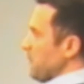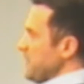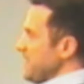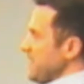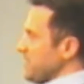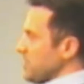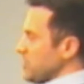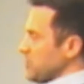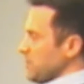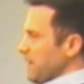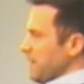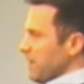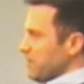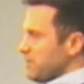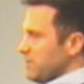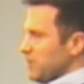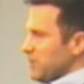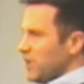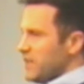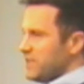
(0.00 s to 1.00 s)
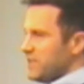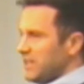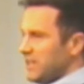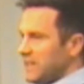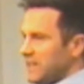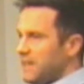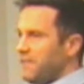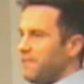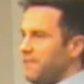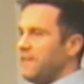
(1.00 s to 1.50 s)
But we need to somehow learn to
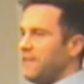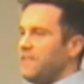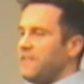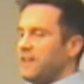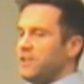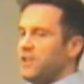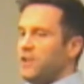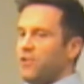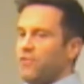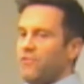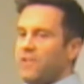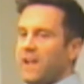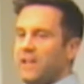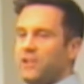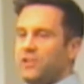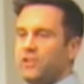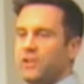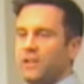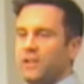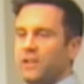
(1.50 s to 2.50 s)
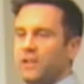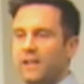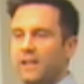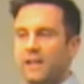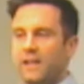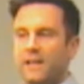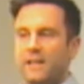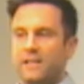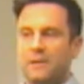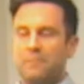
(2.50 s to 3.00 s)
live in that new creation
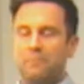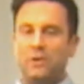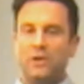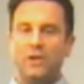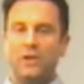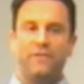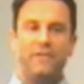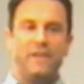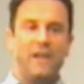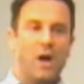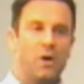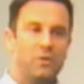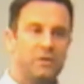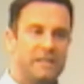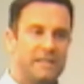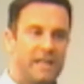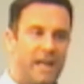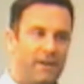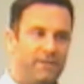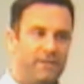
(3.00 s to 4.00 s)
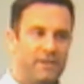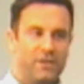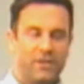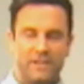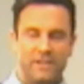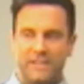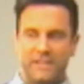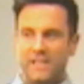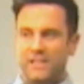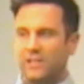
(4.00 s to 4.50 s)
to put off the old self and
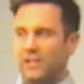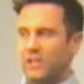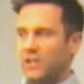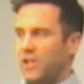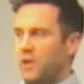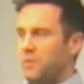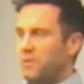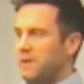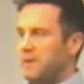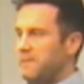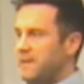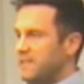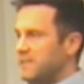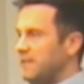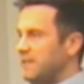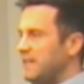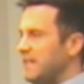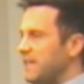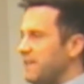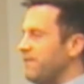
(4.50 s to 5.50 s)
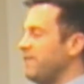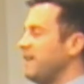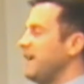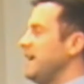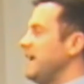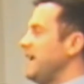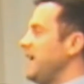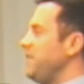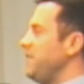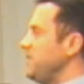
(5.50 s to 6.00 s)
continue to learn what it means to live
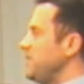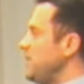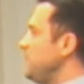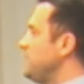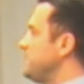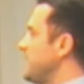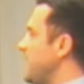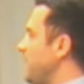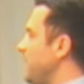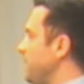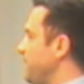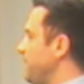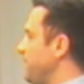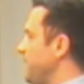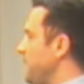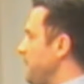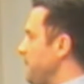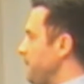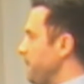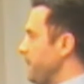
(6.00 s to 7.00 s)
in the new self.